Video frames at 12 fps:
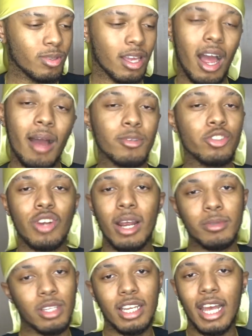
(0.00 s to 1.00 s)
I'm describing
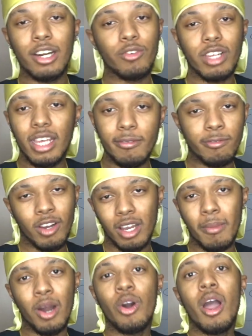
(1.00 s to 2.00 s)
something I don't really give a fuck
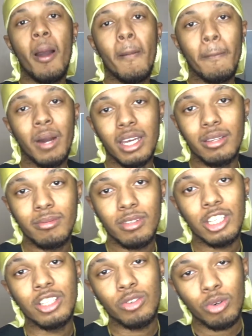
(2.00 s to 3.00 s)
about. But
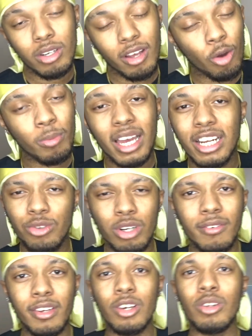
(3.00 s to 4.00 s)
enjoyed it. I hope y'all enjoyed
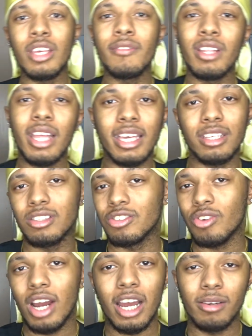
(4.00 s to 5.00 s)
the video. Leave a like,
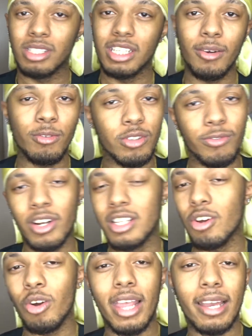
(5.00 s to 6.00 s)
subscribe, share with your
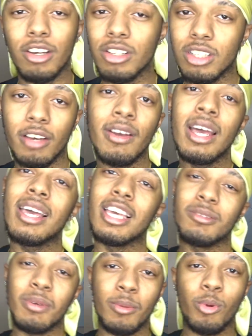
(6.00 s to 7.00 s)
friends, all that good stuff.
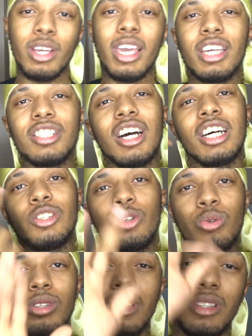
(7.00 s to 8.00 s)
It's been your boy King Ja.
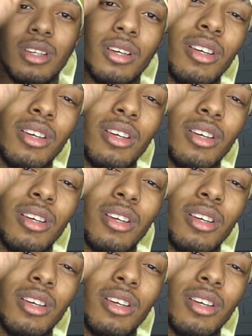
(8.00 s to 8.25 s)
Deuces.